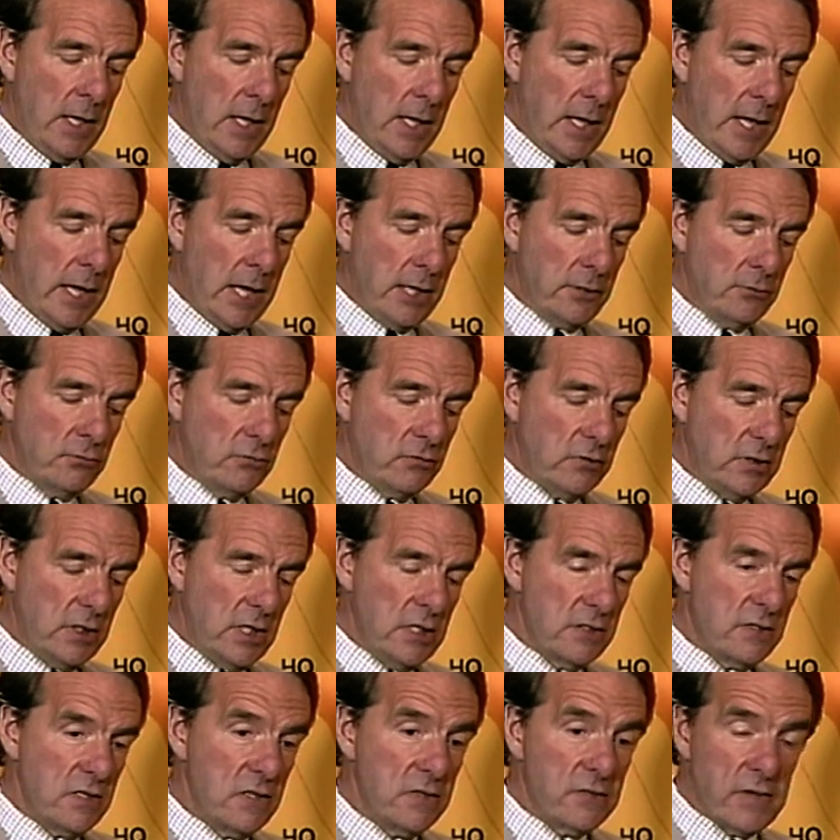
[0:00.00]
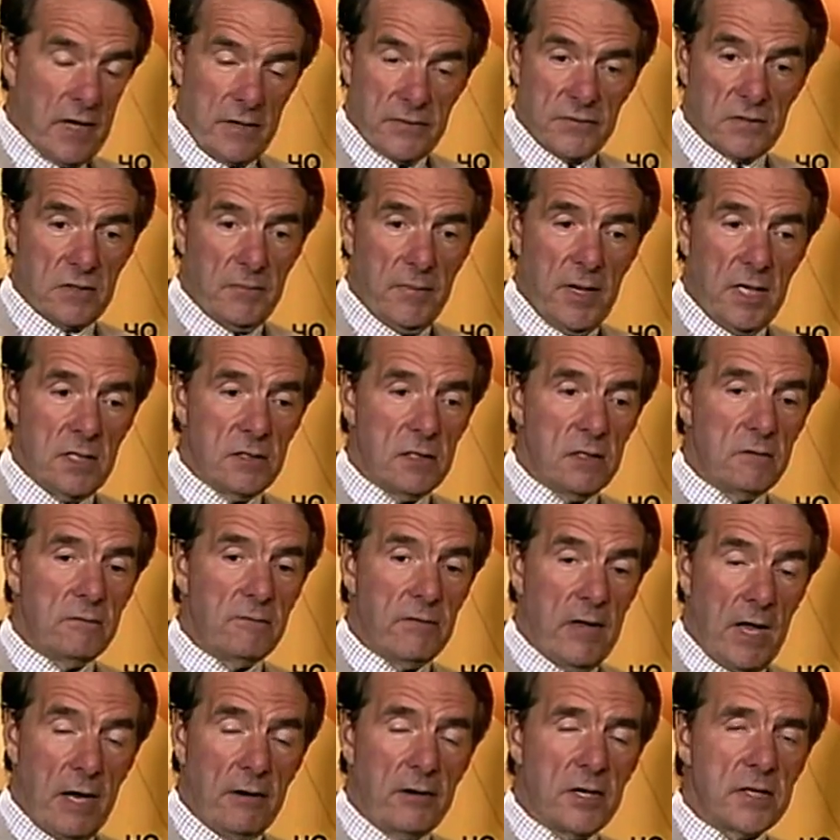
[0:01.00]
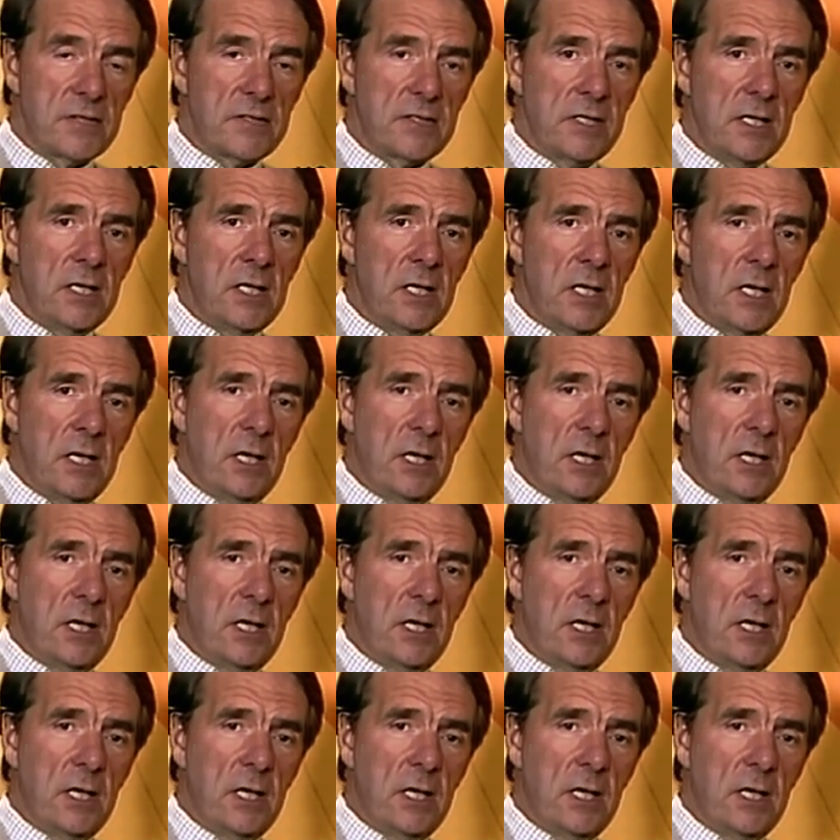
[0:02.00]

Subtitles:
And it is estimated variously